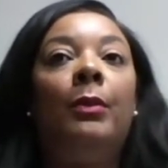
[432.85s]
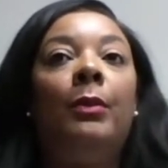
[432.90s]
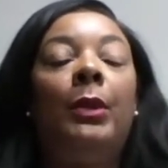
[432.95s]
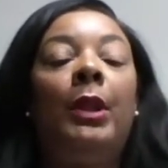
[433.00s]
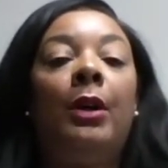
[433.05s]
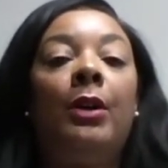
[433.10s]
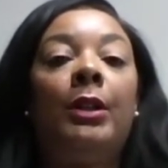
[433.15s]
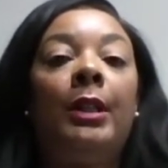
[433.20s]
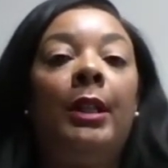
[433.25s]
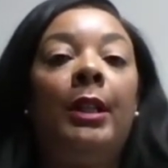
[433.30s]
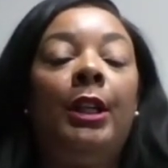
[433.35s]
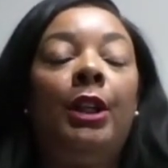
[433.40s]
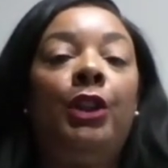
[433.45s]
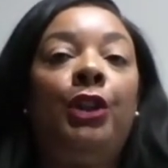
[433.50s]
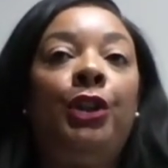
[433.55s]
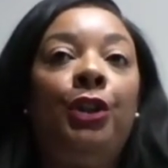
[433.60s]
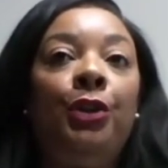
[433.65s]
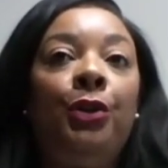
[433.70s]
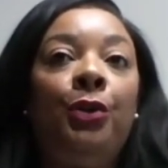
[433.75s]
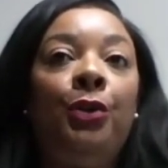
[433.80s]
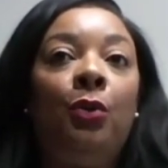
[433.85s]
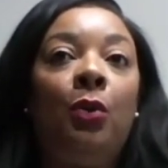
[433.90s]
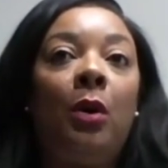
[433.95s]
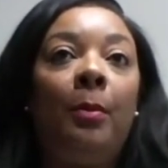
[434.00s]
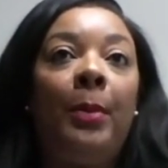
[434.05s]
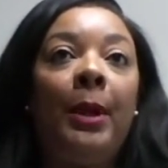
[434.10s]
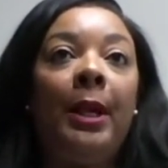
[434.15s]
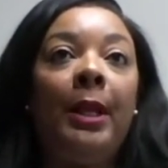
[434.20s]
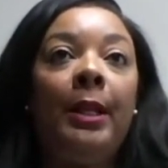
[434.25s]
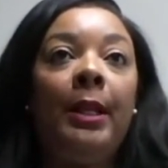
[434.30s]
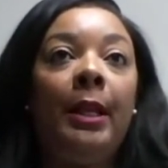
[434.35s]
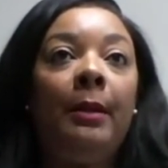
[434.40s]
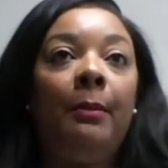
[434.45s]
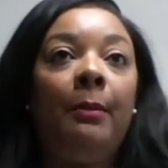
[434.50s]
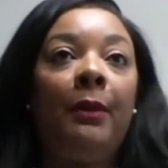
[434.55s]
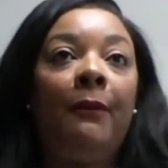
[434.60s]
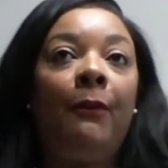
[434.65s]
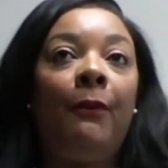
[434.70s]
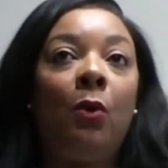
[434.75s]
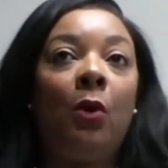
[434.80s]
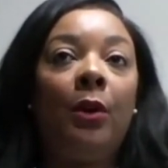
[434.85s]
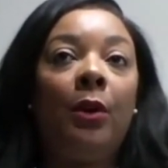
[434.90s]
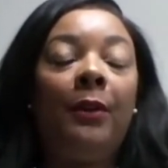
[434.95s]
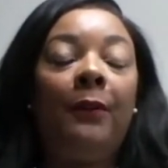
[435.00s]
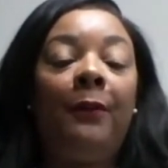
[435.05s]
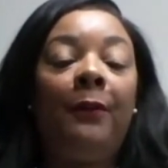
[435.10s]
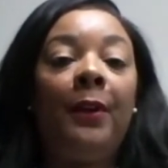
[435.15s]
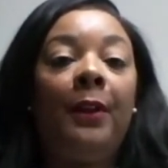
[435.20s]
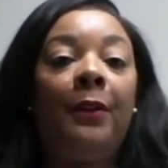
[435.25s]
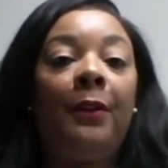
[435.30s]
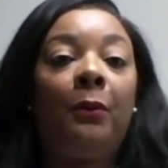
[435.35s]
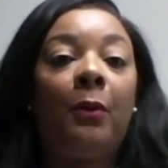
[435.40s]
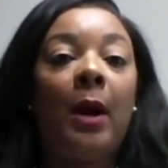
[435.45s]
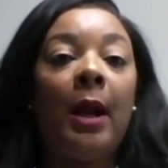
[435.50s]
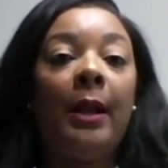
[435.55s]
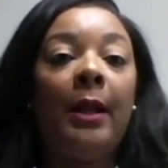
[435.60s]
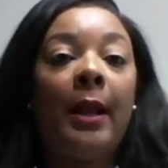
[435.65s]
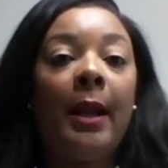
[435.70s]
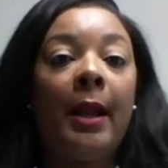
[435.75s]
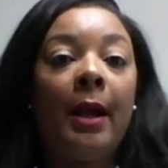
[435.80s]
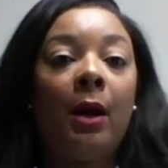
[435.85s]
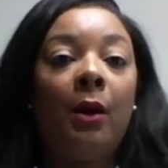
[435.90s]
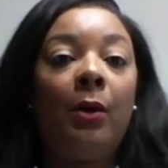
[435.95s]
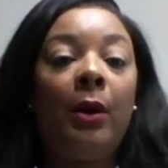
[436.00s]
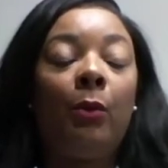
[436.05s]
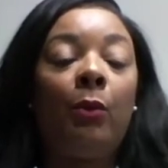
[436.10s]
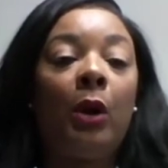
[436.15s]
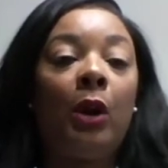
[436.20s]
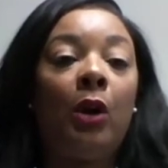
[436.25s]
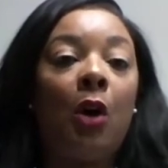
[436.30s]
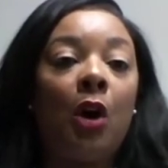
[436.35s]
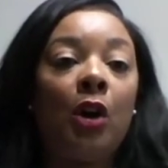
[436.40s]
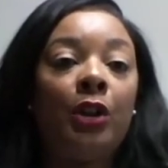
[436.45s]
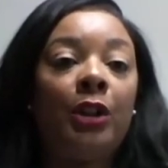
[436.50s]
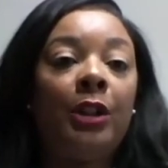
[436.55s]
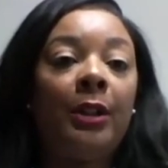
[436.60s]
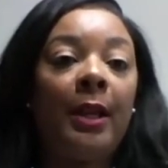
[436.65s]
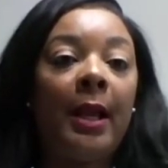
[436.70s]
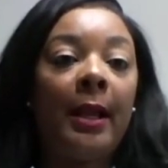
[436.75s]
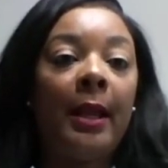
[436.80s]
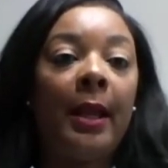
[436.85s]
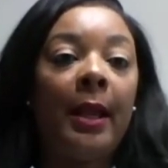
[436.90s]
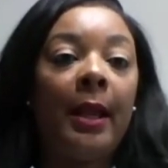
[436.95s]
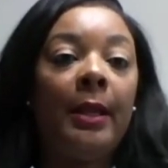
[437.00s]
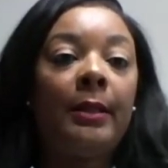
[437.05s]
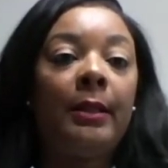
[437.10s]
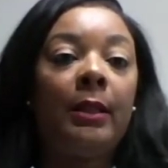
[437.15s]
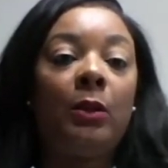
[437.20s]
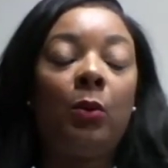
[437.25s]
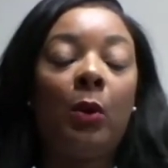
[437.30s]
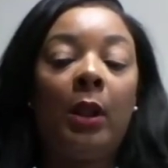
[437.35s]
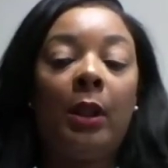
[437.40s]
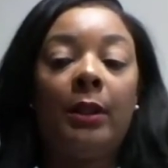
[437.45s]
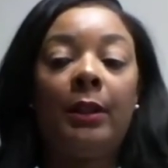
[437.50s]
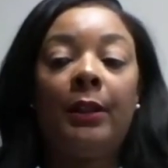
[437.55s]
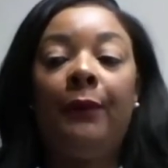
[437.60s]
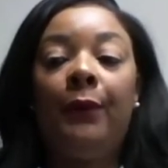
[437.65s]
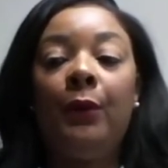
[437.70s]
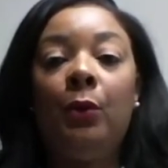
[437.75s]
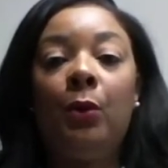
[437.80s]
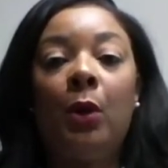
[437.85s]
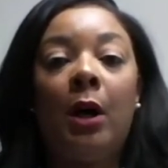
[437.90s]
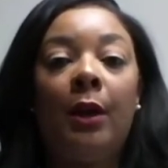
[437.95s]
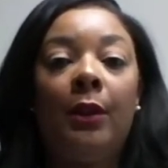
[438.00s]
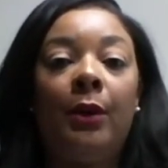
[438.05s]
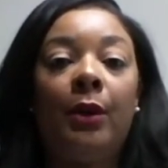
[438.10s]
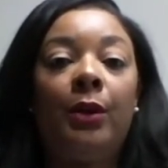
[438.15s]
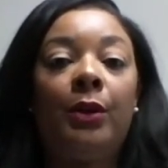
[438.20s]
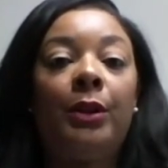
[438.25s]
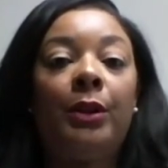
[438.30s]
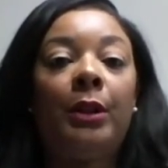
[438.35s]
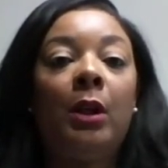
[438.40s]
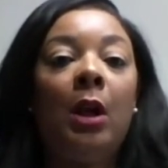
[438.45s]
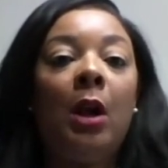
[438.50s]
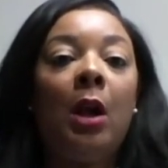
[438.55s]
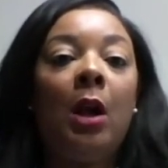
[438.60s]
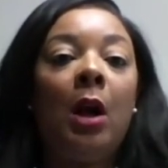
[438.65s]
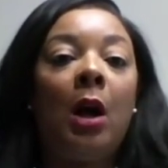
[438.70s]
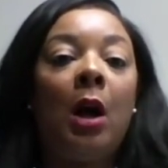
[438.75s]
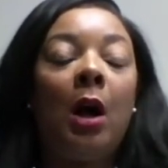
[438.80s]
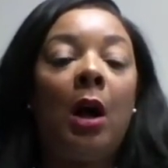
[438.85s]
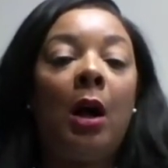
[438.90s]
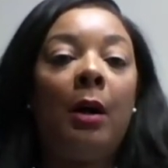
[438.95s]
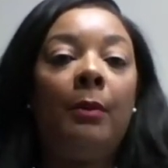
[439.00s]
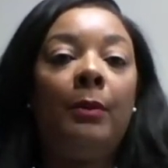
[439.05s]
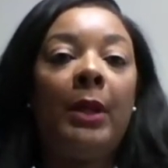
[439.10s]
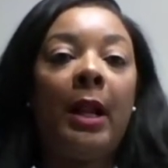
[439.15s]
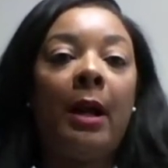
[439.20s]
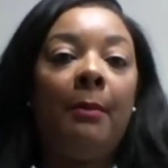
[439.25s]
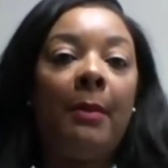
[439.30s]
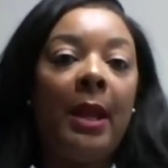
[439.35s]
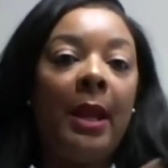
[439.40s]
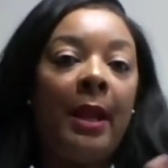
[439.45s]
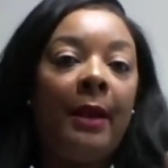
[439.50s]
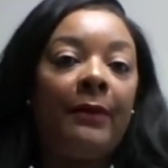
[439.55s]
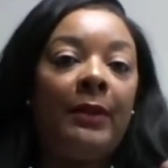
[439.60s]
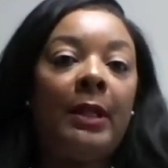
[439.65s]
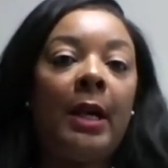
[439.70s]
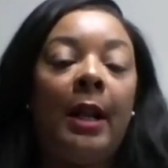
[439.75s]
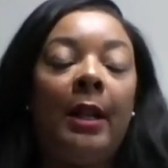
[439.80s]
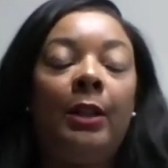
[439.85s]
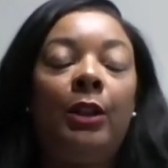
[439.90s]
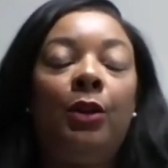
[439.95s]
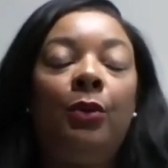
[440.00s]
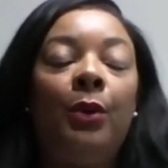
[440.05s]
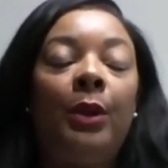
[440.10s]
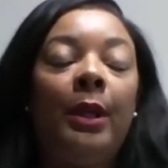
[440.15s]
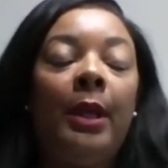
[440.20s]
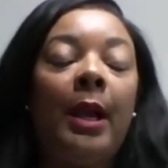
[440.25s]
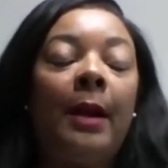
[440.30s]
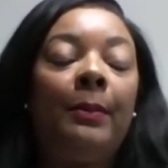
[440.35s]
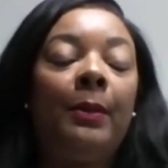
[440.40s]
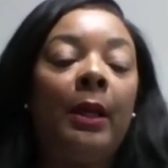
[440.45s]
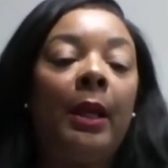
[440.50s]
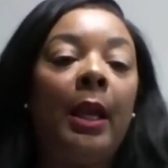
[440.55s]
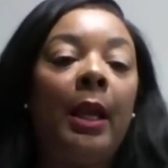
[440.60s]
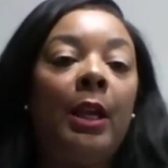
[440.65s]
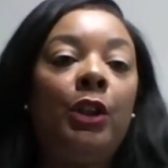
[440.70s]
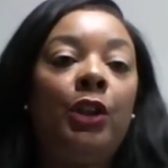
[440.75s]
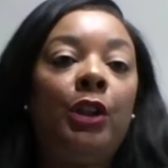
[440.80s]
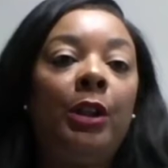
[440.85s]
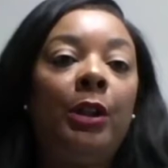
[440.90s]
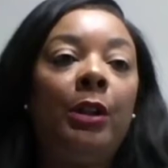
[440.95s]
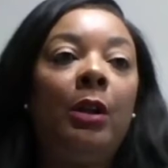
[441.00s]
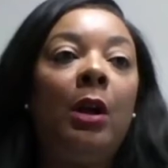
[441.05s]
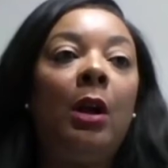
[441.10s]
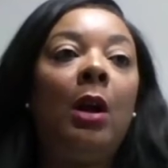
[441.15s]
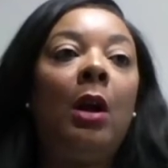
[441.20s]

There's an issue pending before the 5th right now in regards to that case, as well as a few others that I may have cited to in the application.